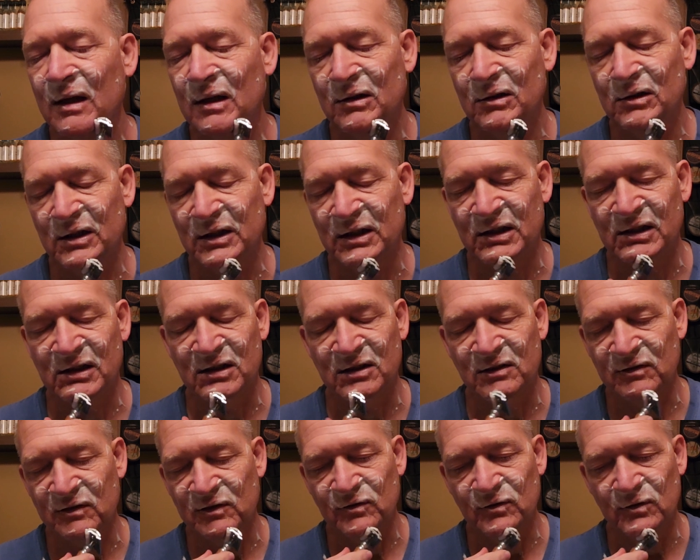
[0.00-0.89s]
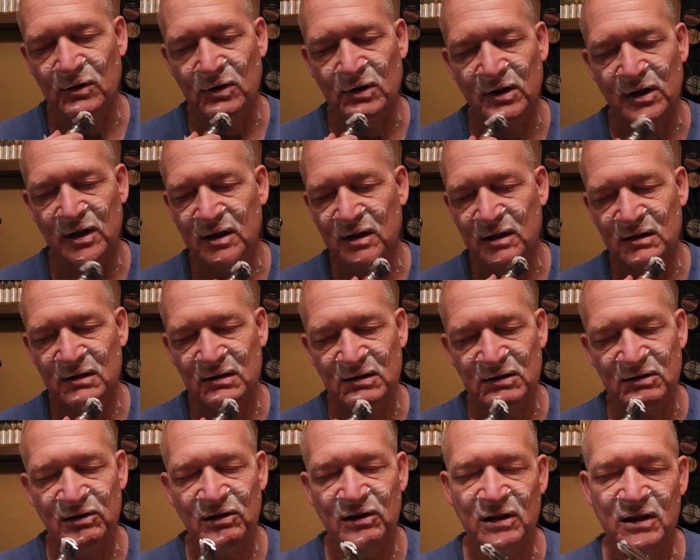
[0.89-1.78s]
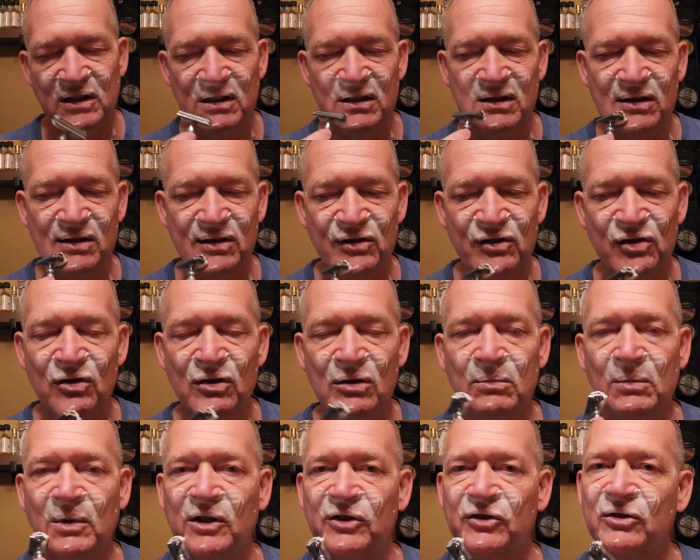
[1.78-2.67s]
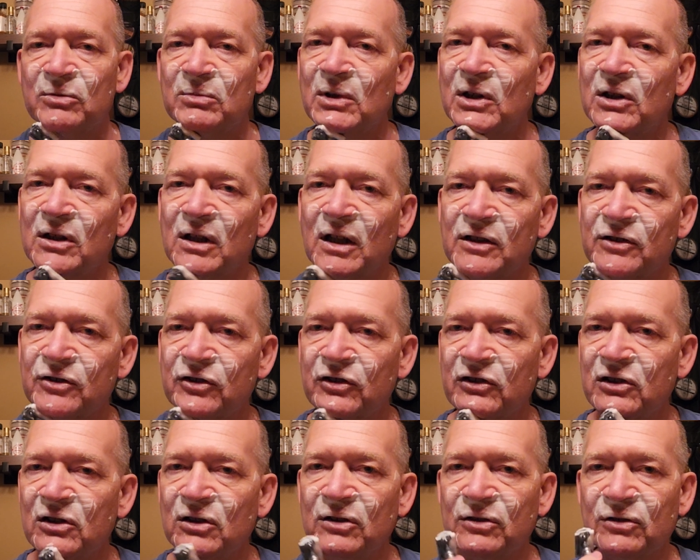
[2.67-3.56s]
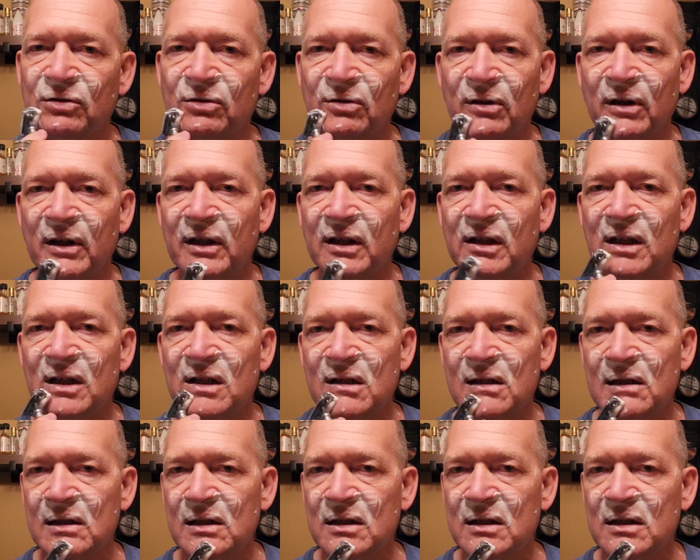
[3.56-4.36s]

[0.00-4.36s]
I kind of avoid too much milk. I still drink it.